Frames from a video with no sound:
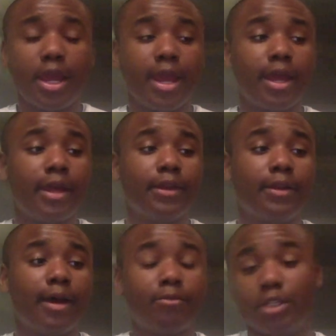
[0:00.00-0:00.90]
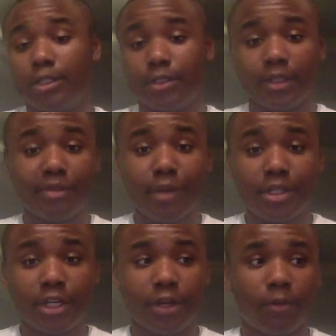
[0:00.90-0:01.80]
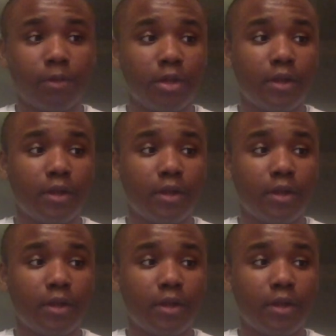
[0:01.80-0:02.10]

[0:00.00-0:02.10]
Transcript: and I'm going to delete my channel